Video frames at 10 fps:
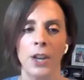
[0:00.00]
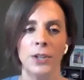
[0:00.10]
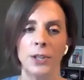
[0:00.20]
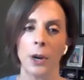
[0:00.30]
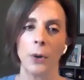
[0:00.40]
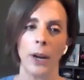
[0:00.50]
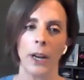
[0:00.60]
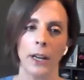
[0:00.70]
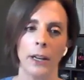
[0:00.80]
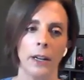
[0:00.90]
So
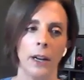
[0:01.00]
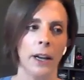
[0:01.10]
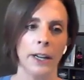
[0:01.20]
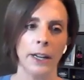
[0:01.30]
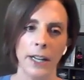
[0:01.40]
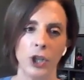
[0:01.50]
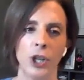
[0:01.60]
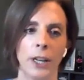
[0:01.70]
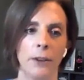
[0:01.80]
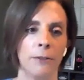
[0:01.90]
an
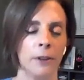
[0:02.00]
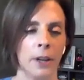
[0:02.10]
initiative